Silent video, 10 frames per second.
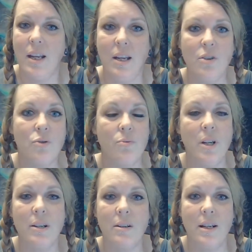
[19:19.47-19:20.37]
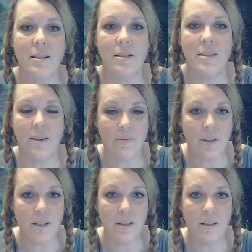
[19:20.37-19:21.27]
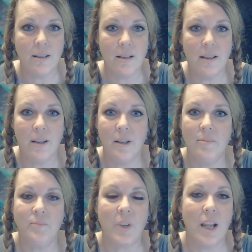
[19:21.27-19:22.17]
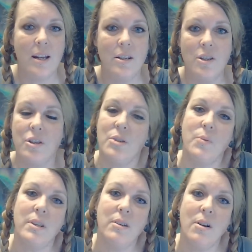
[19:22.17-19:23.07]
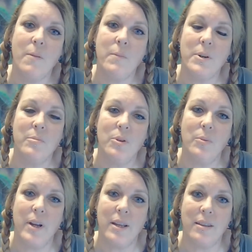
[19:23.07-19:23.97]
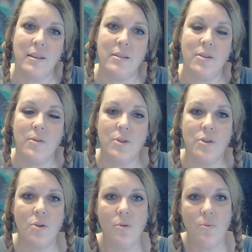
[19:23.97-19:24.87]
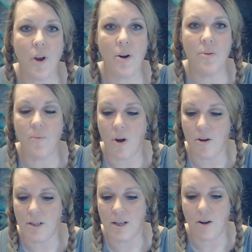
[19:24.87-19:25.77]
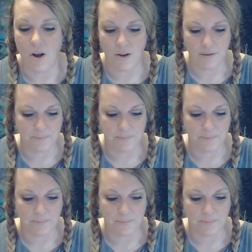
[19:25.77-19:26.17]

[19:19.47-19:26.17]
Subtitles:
Each reader is different, and it's just what they're comfortable with. So there's no right or wrongs at all.